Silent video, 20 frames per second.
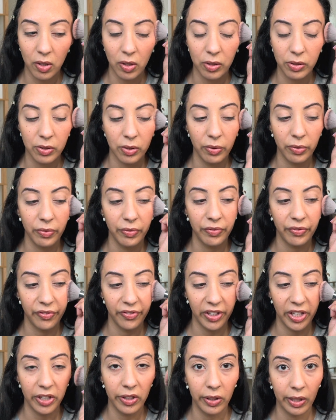also
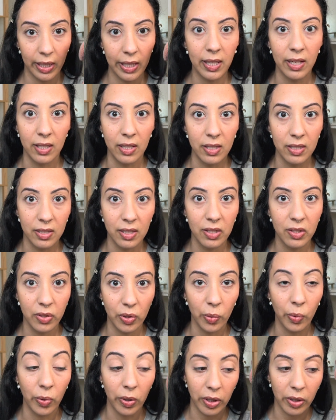fairly easy
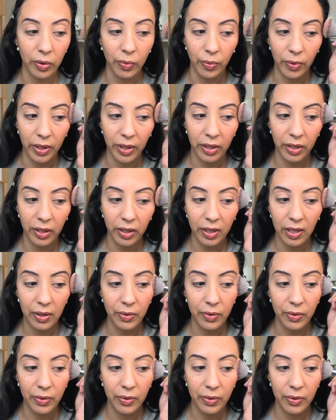to work with.